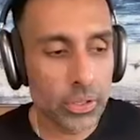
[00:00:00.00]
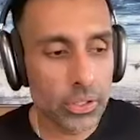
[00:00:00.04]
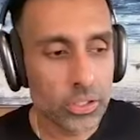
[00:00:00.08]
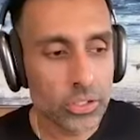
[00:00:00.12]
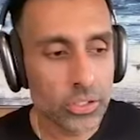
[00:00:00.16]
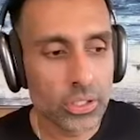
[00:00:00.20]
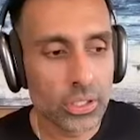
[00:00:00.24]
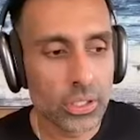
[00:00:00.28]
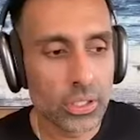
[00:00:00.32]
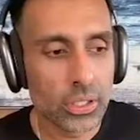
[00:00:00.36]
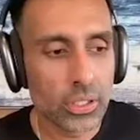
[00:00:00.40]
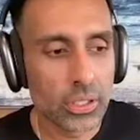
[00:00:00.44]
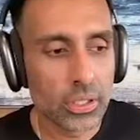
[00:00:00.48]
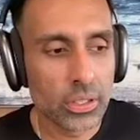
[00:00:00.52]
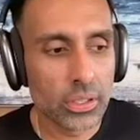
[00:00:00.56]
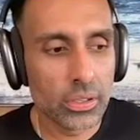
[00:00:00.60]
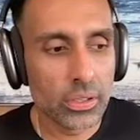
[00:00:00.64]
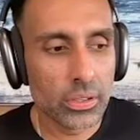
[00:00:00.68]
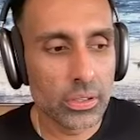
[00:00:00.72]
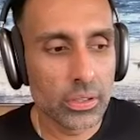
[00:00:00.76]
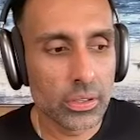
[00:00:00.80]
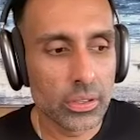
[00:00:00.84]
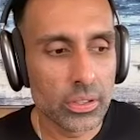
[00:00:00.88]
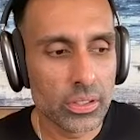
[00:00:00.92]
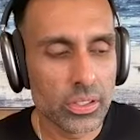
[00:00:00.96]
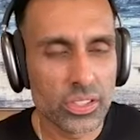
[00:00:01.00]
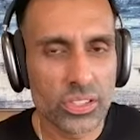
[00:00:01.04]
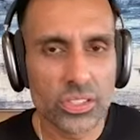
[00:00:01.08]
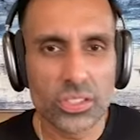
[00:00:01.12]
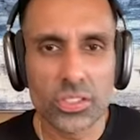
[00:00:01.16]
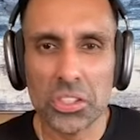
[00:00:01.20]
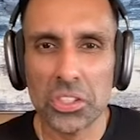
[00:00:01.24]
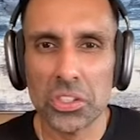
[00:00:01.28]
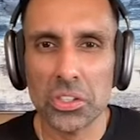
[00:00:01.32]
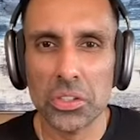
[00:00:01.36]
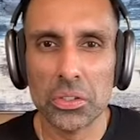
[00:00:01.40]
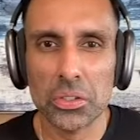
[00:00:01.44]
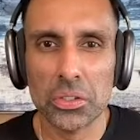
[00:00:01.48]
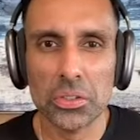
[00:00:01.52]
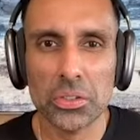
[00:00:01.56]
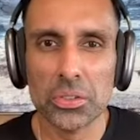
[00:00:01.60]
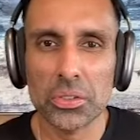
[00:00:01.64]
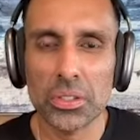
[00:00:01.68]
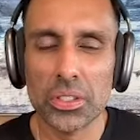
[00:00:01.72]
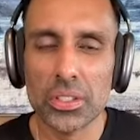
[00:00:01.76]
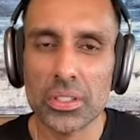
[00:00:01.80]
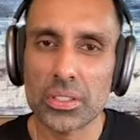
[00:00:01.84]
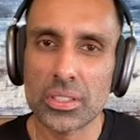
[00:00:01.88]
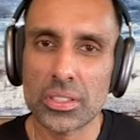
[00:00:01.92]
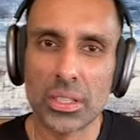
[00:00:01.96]
person
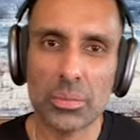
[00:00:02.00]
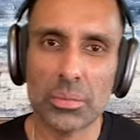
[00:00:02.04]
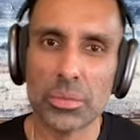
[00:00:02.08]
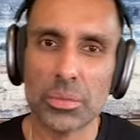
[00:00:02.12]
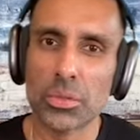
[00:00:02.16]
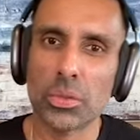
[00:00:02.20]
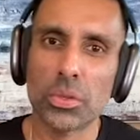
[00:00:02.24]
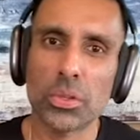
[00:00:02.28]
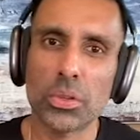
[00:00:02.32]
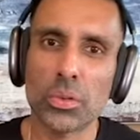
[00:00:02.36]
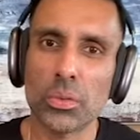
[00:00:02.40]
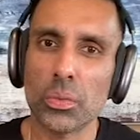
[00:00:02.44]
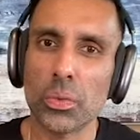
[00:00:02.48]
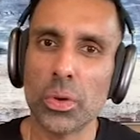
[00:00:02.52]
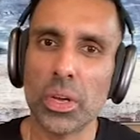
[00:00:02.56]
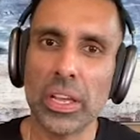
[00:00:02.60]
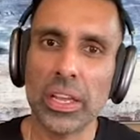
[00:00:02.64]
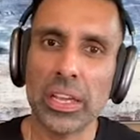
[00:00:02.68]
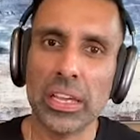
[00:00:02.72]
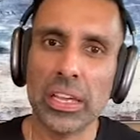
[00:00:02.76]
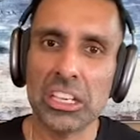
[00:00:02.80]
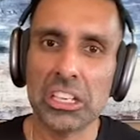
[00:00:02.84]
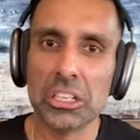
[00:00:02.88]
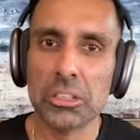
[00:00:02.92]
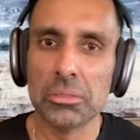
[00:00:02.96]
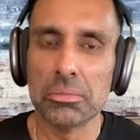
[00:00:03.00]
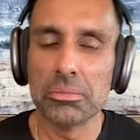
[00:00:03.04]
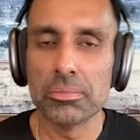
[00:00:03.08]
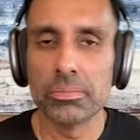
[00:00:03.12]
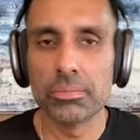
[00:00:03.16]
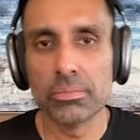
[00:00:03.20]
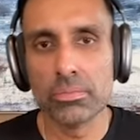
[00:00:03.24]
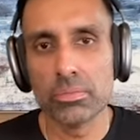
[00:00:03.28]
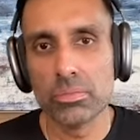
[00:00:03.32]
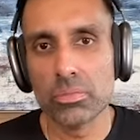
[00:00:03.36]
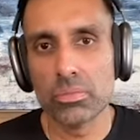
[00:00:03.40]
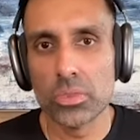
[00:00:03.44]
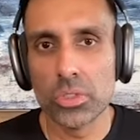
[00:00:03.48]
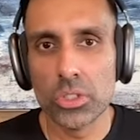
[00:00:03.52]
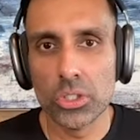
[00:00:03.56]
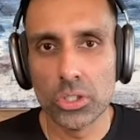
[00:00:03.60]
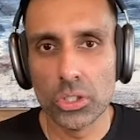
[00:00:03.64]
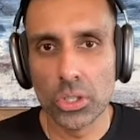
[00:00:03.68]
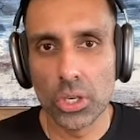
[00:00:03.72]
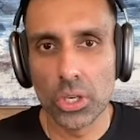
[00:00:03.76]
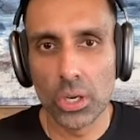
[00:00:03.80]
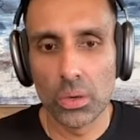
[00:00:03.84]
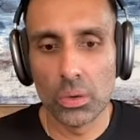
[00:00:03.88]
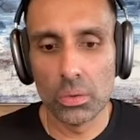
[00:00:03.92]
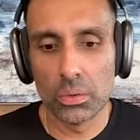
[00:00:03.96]
still in some sort of way you
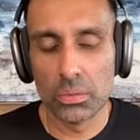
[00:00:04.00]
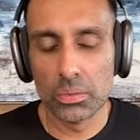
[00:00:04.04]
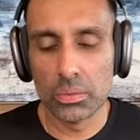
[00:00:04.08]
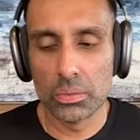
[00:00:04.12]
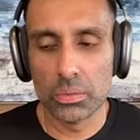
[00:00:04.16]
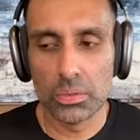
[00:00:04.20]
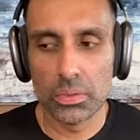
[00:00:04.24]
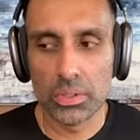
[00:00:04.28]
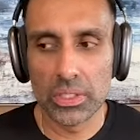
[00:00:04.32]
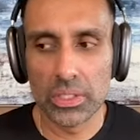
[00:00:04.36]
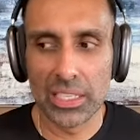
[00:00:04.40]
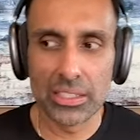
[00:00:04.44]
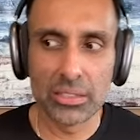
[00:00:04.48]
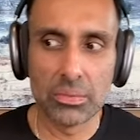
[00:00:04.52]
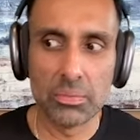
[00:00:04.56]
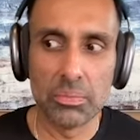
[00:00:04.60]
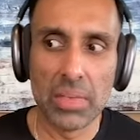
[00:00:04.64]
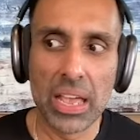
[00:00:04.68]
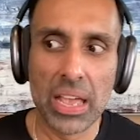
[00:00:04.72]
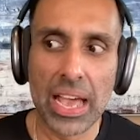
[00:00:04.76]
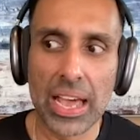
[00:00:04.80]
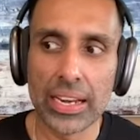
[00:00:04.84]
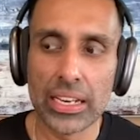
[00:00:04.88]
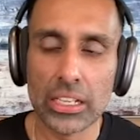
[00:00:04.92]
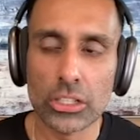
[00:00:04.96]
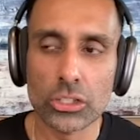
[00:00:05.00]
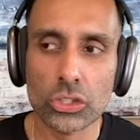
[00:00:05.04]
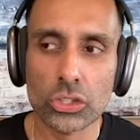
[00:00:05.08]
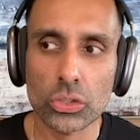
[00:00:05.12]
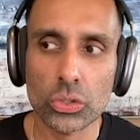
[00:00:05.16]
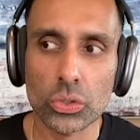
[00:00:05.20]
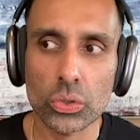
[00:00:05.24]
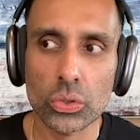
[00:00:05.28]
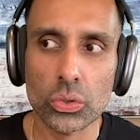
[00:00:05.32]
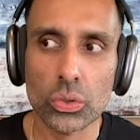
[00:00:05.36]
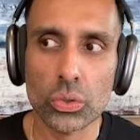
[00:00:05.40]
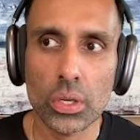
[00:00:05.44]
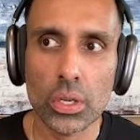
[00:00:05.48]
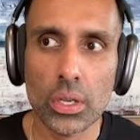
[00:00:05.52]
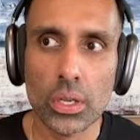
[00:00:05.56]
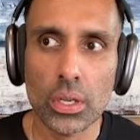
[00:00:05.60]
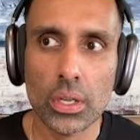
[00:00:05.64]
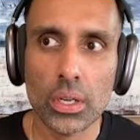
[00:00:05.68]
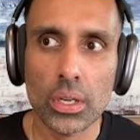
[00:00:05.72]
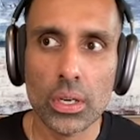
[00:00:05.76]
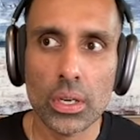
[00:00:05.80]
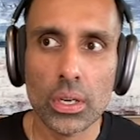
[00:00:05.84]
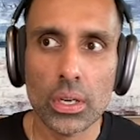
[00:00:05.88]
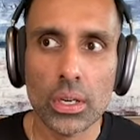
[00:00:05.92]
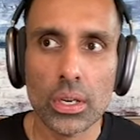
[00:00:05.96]
know gets mad at you
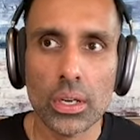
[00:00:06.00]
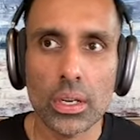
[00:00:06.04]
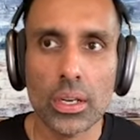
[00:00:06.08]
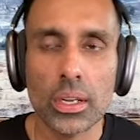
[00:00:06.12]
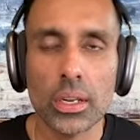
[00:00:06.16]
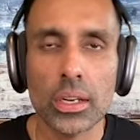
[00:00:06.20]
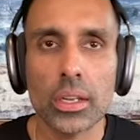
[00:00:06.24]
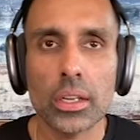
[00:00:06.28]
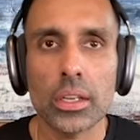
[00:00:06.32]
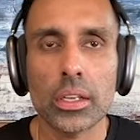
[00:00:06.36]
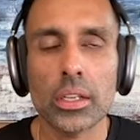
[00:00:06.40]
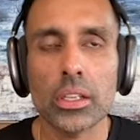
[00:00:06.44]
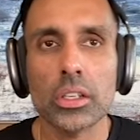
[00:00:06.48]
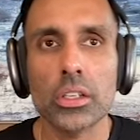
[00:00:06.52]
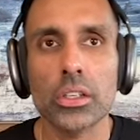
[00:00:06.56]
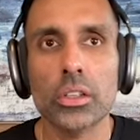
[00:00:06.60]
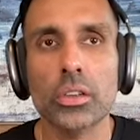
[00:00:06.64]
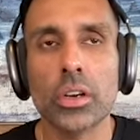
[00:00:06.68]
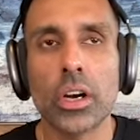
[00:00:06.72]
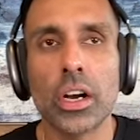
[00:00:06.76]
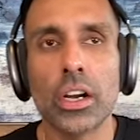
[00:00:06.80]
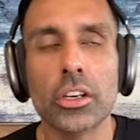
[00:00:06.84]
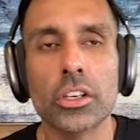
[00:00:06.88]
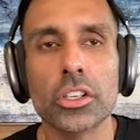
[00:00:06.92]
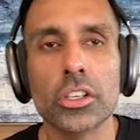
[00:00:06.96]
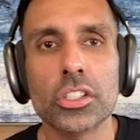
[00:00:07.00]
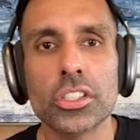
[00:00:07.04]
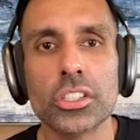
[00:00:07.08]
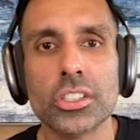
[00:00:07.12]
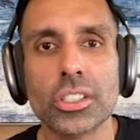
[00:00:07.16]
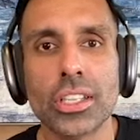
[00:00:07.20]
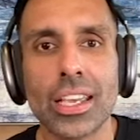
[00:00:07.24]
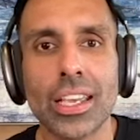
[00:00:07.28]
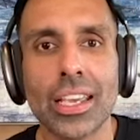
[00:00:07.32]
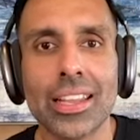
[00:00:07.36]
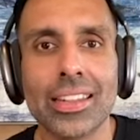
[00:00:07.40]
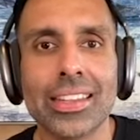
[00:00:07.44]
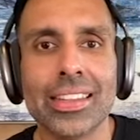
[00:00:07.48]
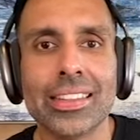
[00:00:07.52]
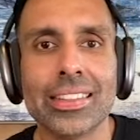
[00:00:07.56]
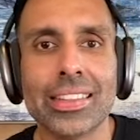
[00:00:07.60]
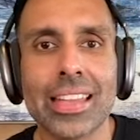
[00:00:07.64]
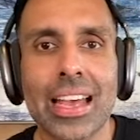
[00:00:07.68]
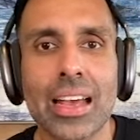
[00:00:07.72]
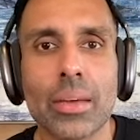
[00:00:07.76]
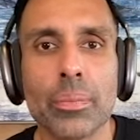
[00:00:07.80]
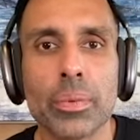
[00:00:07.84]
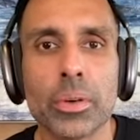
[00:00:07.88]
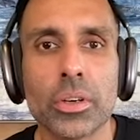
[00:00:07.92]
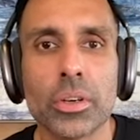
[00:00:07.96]
you understand that
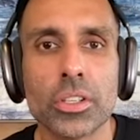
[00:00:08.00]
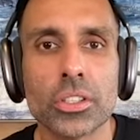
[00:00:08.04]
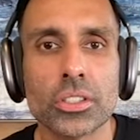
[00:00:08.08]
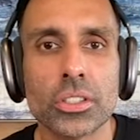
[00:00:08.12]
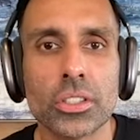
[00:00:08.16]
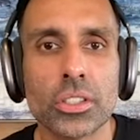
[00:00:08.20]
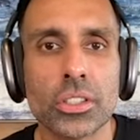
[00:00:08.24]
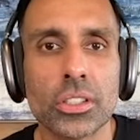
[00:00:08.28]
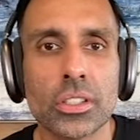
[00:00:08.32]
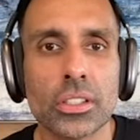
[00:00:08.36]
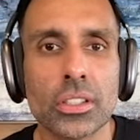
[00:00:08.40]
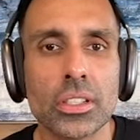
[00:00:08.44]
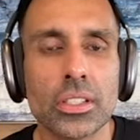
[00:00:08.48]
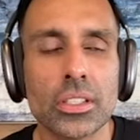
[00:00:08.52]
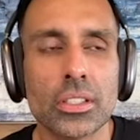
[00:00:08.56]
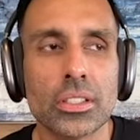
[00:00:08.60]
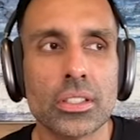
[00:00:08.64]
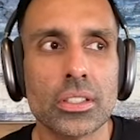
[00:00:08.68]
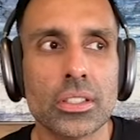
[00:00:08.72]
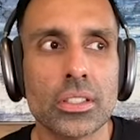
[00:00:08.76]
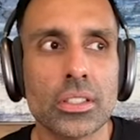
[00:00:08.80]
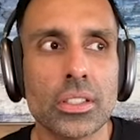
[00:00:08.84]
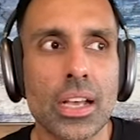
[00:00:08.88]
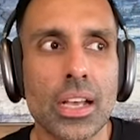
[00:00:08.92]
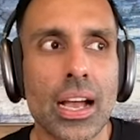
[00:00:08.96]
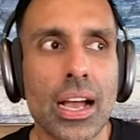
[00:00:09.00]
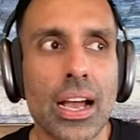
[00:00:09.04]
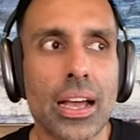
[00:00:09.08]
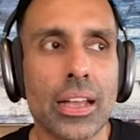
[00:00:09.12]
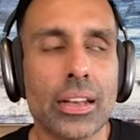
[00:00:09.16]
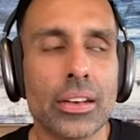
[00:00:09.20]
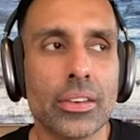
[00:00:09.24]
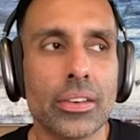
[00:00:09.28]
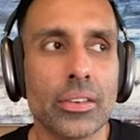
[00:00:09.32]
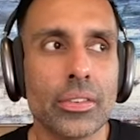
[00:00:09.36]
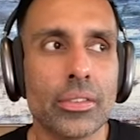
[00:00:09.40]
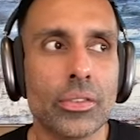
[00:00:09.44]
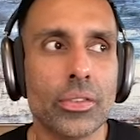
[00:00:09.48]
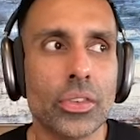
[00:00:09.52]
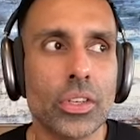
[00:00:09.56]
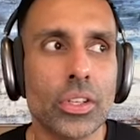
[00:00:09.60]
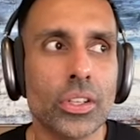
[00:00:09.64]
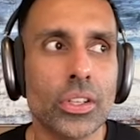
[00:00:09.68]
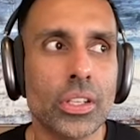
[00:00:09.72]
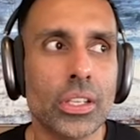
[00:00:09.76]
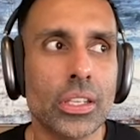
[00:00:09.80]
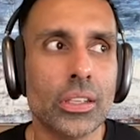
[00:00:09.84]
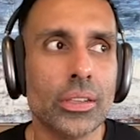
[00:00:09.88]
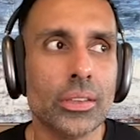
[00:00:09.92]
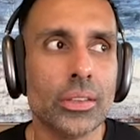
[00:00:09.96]
that person is not
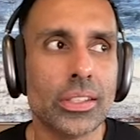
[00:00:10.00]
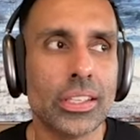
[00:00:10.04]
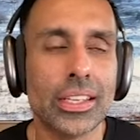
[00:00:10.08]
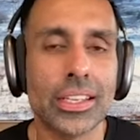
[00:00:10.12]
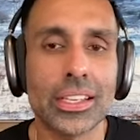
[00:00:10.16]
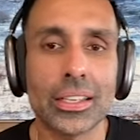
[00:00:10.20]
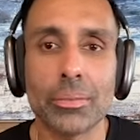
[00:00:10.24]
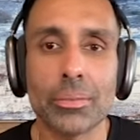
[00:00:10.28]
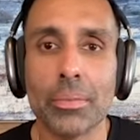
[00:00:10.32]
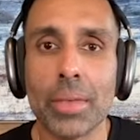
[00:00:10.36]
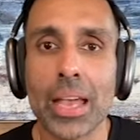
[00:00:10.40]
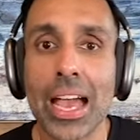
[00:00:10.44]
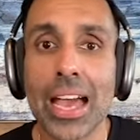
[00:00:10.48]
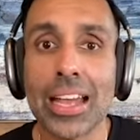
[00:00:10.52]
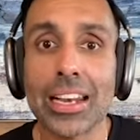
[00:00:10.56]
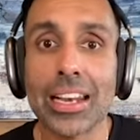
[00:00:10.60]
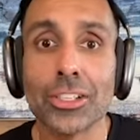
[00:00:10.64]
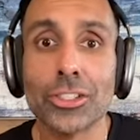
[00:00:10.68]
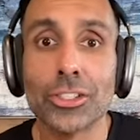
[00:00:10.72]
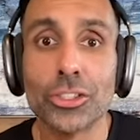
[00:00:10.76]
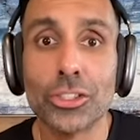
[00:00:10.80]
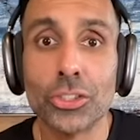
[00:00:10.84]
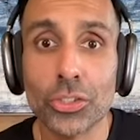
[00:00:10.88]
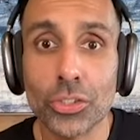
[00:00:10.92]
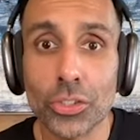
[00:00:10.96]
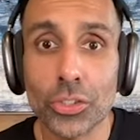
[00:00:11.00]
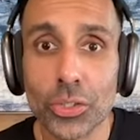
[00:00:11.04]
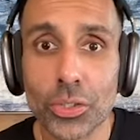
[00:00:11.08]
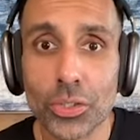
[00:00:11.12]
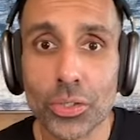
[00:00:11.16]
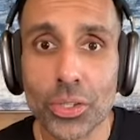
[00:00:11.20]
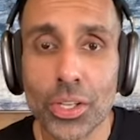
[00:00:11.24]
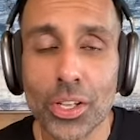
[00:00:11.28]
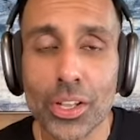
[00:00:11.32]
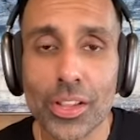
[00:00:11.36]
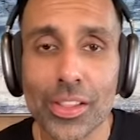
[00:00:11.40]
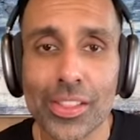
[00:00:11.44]
really getting mad at you